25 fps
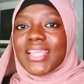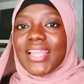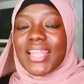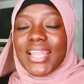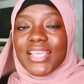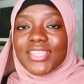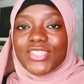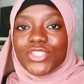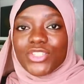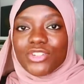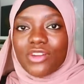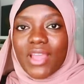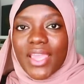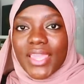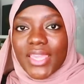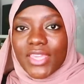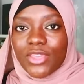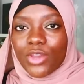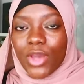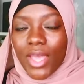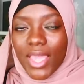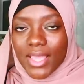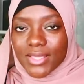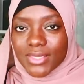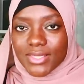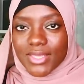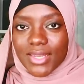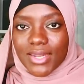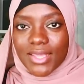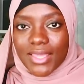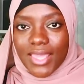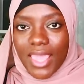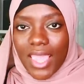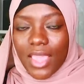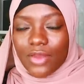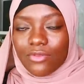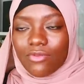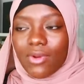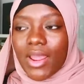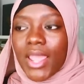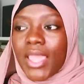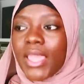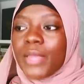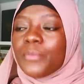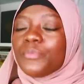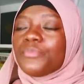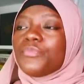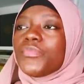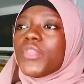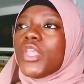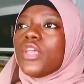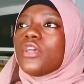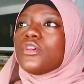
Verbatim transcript: the less drying your hair is going to get right